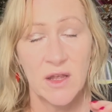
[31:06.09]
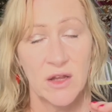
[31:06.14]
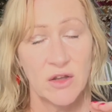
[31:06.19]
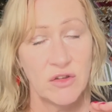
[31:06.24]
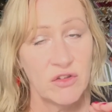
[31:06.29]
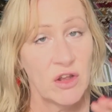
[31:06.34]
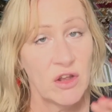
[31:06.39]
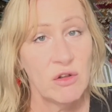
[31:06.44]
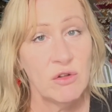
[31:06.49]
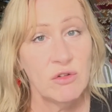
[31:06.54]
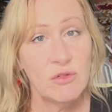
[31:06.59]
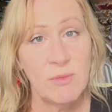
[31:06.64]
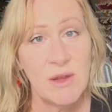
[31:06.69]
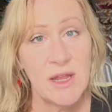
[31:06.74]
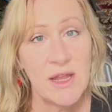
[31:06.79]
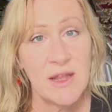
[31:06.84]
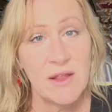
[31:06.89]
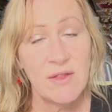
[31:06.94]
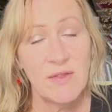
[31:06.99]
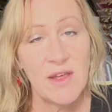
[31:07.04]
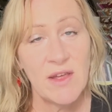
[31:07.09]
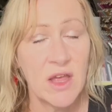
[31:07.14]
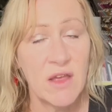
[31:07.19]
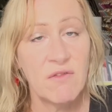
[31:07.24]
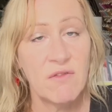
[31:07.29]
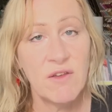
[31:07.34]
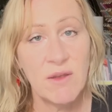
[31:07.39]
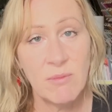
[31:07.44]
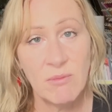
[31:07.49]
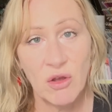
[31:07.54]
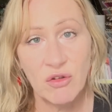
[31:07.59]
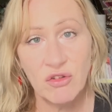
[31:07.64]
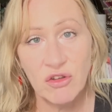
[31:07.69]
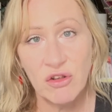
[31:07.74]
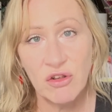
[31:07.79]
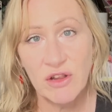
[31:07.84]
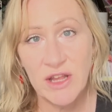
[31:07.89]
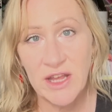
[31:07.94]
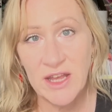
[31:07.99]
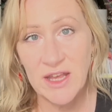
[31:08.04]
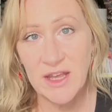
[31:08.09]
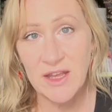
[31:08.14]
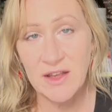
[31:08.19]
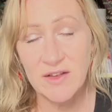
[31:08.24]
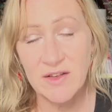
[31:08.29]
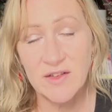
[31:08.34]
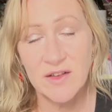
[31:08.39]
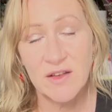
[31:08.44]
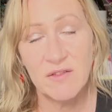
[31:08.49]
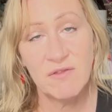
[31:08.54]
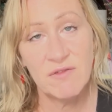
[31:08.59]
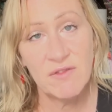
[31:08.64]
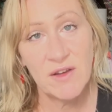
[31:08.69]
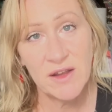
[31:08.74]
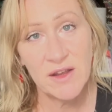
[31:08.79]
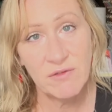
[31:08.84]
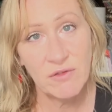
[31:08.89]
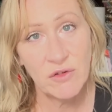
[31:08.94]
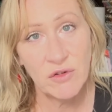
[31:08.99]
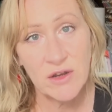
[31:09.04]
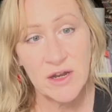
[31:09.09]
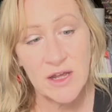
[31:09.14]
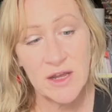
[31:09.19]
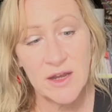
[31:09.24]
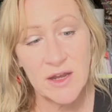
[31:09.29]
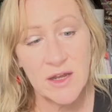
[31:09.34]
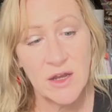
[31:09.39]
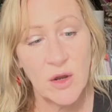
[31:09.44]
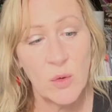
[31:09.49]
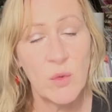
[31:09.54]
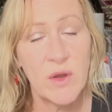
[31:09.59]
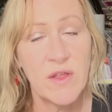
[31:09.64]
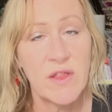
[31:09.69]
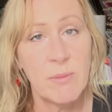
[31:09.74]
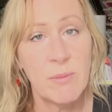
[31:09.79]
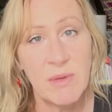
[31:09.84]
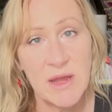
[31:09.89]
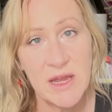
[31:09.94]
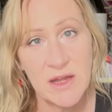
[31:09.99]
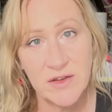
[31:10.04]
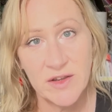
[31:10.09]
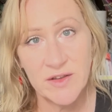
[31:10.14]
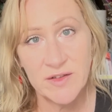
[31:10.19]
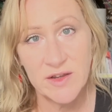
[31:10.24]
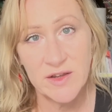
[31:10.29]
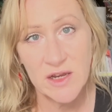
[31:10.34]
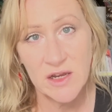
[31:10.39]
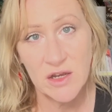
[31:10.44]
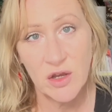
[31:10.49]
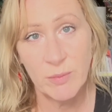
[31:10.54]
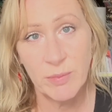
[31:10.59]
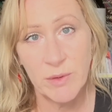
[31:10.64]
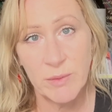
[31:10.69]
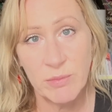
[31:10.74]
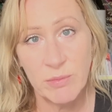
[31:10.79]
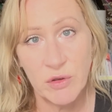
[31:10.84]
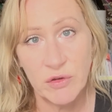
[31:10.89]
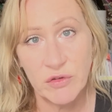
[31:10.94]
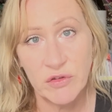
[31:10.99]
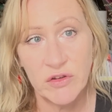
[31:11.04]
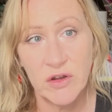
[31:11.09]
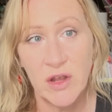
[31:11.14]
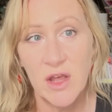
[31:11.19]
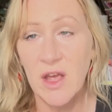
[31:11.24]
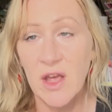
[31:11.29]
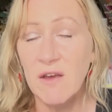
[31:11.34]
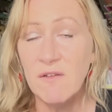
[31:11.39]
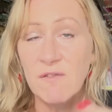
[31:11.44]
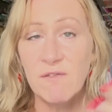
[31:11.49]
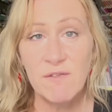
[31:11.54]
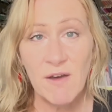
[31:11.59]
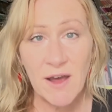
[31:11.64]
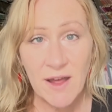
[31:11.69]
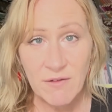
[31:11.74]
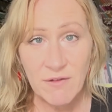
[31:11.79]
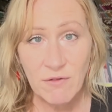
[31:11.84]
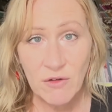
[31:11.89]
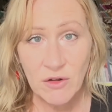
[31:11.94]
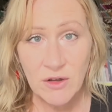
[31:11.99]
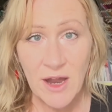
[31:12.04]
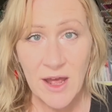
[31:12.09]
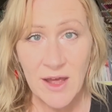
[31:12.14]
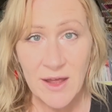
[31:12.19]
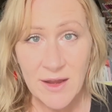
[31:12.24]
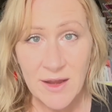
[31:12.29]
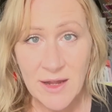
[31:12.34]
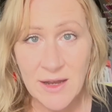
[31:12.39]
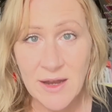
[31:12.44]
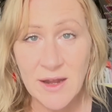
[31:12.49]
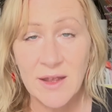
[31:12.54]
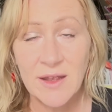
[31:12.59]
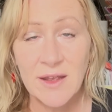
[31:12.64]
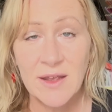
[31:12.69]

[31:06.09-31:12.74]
told me that a fit model is 5'9" with a B to C cup bust. 5'9"!